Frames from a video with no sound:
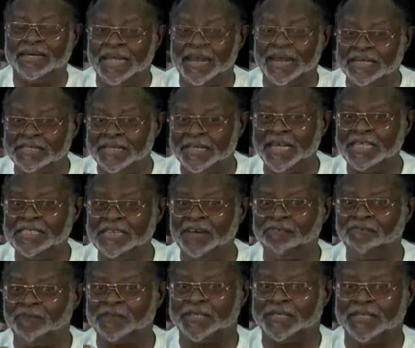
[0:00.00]
The
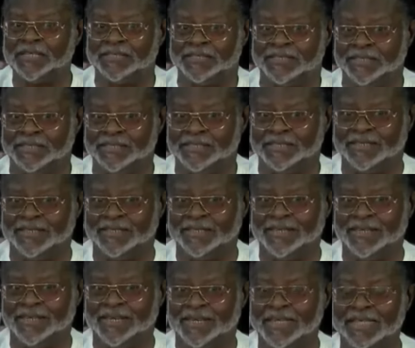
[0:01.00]
danger for citizens
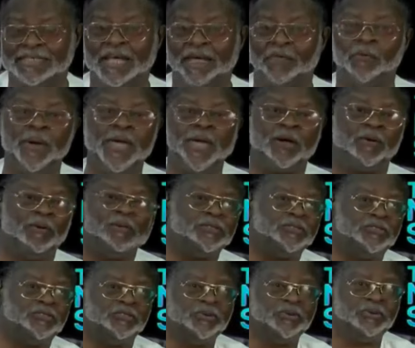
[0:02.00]
is that we
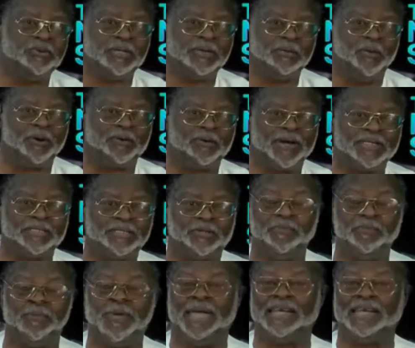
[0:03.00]
construe democracy
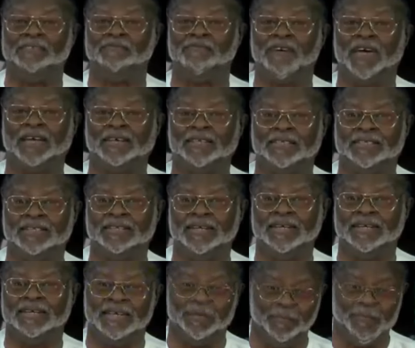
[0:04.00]
to be an event.
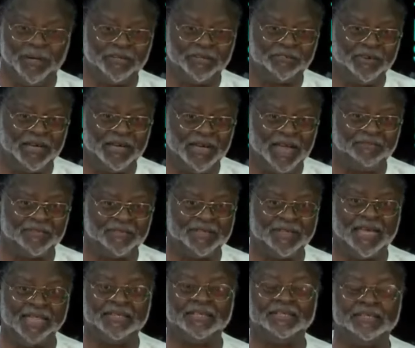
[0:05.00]
The military left
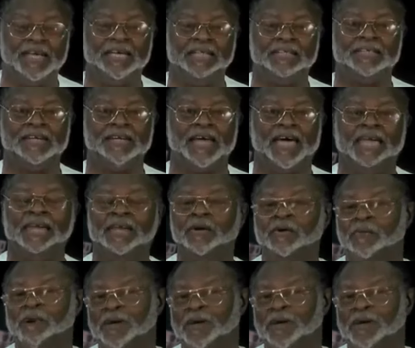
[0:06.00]
in 1999.